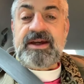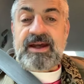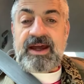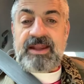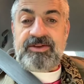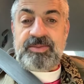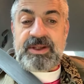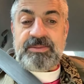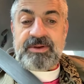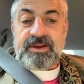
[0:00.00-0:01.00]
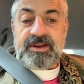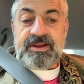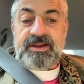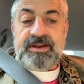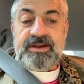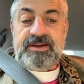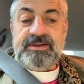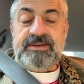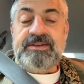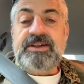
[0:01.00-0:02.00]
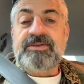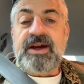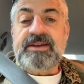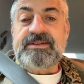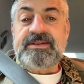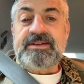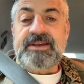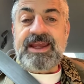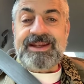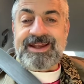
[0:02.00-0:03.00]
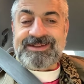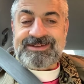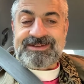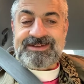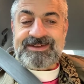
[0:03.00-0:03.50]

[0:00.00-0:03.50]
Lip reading: other people to see Christ in us.